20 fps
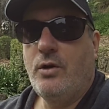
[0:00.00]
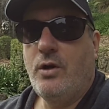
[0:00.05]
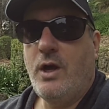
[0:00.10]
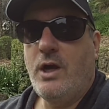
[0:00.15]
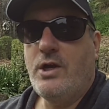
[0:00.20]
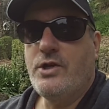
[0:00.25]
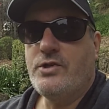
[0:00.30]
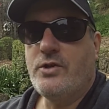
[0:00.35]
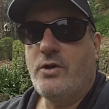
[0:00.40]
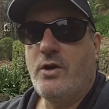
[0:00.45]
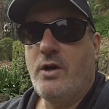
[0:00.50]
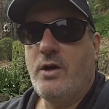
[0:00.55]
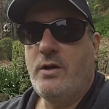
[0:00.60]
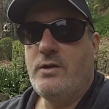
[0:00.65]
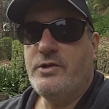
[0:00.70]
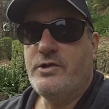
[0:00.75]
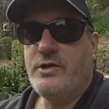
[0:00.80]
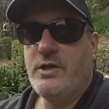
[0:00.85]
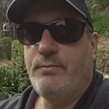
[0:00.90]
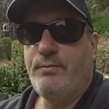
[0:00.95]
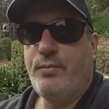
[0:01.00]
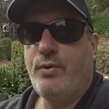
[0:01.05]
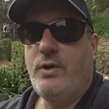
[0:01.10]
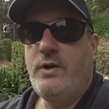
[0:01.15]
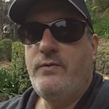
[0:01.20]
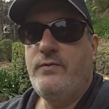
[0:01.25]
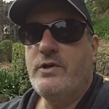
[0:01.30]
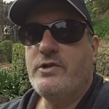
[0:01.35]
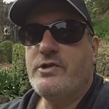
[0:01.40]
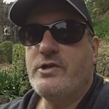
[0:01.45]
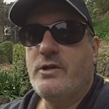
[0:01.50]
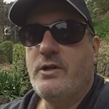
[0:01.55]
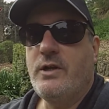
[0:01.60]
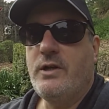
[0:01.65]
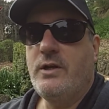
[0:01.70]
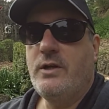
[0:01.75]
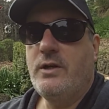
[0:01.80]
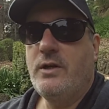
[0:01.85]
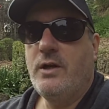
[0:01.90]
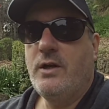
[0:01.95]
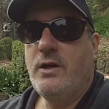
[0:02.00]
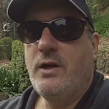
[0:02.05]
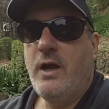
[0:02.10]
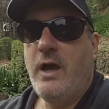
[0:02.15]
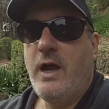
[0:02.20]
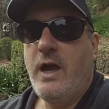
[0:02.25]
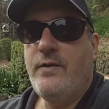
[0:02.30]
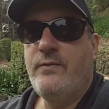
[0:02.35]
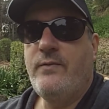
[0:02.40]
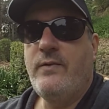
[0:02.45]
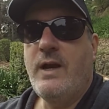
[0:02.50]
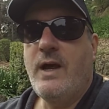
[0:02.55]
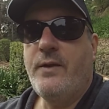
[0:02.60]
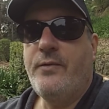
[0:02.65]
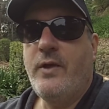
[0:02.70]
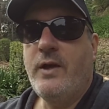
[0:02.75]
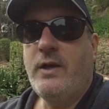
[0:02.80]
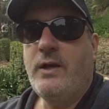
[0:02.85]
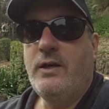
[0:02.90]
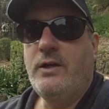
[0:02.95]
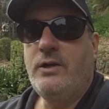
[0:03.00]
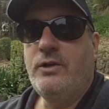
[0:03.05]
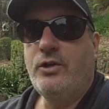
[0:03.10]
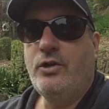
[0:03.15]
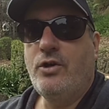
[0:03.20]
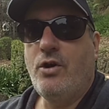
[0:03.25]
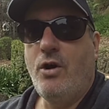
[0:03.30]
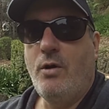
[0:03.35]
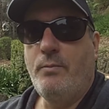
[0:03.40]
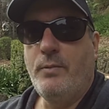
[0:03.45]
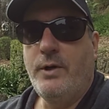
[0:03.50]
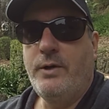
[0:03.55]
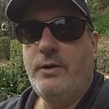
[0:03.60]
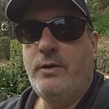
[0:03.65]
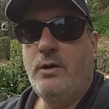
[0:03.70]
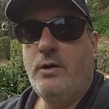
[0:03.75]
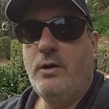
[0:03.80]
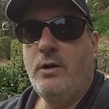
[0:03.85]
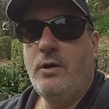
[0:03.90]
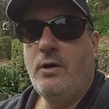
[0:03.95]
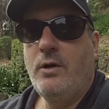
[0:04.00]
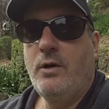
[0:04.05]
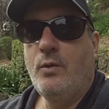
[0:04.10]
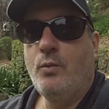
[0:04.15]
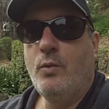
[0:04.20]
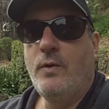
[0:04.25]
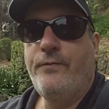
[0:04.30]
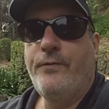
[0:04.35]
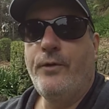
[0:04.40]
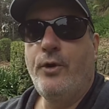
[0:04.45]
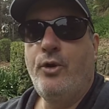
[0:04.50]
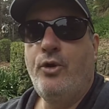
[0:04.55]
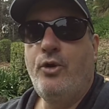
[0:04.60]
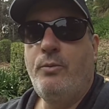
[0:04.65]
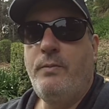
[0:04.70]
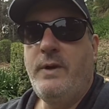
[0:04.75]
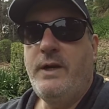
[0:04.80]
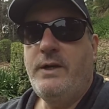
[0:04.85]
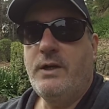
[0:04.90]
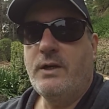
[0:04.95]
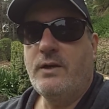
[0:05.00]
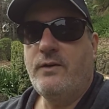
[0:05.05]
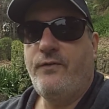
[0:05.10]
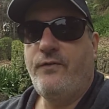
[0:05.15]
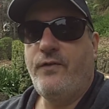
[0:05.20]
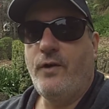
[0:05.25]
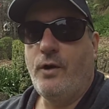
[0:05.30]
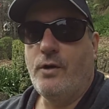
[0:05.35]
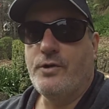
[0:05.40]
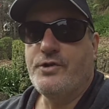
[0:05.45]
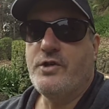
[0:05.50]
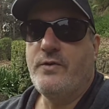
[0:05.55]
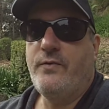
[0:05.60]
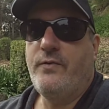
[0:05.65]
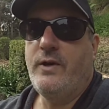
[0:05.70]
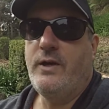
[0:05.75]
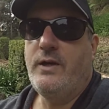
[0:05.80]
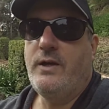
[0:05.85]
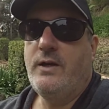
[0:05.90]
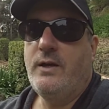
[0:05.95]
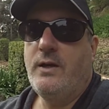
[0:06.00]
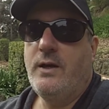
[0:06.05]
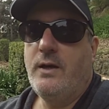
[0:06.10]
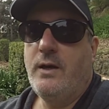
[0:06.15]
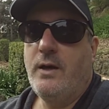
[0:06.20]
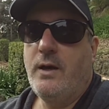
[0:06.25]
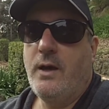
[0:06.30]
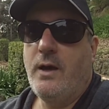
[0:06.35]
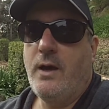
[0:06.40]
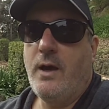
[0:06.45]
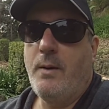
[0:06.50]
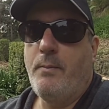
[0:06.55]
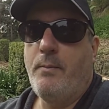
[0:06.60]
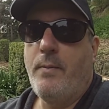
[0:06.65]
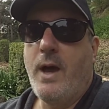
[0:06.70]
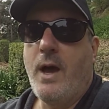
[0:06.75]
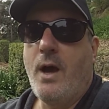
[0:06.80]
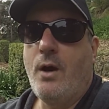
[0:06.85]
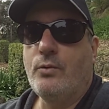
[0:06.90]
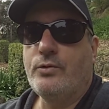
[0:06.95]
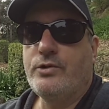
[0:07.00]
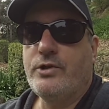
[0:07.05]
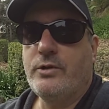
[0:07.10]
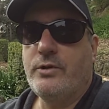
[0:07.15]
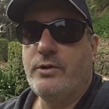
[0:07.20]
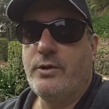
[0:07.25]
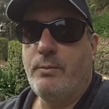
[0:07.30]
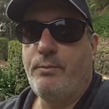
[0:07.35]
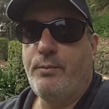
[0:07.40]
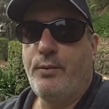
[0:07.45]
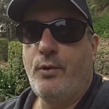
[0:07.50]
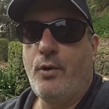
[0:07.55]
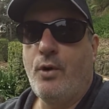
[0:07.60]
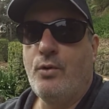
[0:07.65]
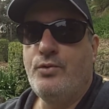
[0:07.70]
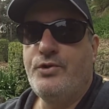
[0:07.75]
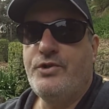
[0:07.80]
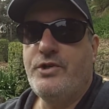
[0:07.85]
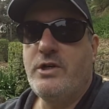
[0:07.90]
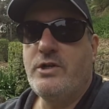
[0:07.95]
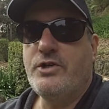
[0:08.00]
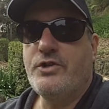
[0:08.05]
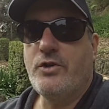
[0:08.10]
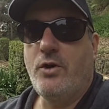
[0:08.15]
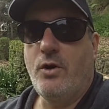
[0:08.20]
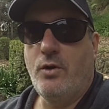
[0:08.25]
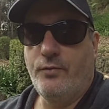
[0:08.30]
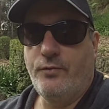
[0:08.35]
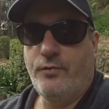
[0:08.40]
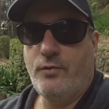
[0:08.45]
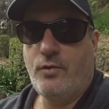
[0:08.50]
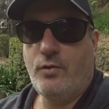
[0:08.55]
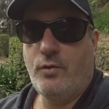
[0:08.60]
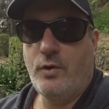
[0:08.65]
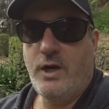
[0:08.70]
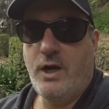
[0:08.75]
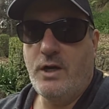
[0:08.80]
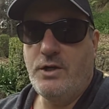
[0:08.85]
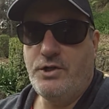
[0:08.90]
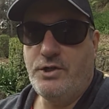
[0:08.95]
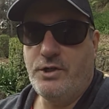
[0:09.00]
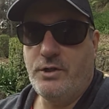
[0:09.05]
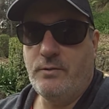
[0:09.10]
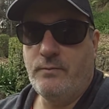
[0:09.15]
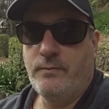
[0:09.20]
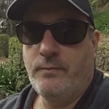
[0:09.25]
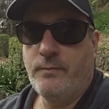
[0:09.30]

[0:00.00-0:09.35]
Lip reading: as I said previously, have nothing in common with the Hermetic philosophy about the process of creation.